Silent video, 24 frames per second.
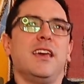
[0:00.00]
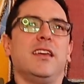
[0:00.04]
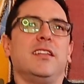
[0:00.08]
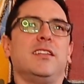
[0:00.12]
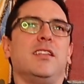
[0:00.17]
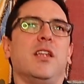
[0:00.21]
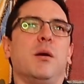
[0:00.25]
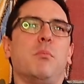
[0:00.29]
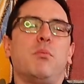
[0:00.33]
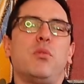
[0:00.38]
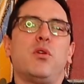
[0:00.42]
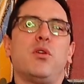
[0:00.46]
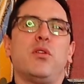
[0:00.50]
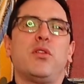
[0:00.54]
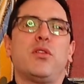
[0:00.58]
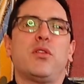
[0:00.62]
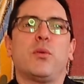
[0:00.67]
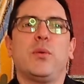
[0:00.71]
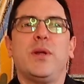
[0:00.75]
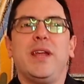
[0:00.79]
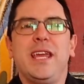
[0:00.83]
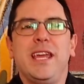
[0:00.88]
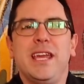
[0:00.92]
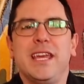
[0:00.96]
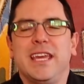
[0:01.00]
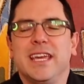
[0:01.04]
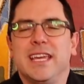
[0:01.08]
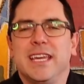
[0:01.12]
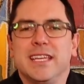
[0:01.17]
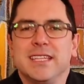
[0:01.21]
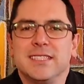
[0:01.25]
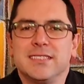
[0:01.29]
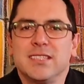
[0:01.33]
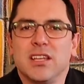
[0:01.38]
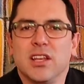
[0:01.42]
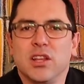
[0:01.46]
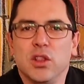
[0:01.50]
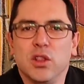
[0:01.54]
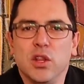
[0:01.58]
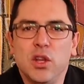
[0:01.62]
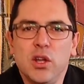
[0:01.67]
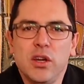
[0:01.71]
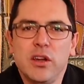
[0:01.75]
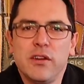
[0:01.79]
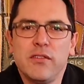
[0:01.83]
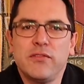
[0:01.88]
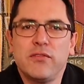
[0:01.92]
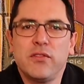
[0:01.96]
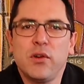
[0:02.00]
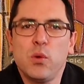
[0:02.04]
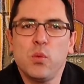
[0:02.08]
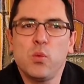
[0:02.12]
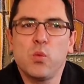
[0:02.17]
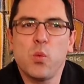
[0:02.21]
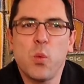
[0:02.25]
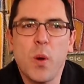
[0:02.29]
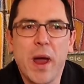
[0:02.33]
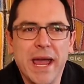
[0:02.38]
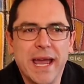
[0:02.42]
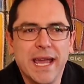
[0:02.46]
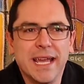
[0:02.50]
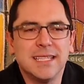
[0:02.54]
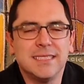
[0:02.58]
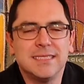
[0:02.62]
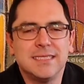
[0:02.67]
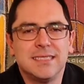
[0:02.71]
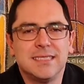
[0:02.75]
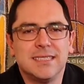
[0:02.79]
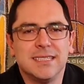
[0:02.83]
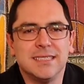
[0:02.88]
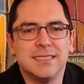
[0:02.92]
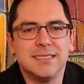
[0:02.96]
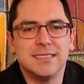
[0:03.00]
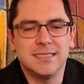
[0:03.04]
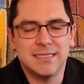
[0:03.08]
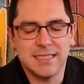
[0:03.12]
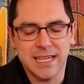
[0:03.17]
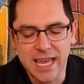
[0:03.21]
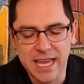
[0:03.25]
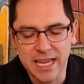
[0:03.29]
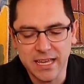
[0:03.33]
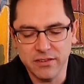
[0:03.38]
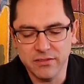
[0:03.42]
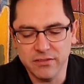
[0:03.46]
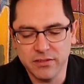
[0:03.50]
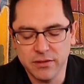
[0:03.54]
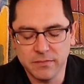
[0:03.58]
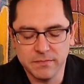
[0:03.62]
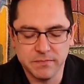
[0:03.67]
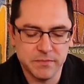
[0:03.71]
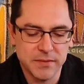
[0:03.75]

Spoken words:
Number three is look for ways to save.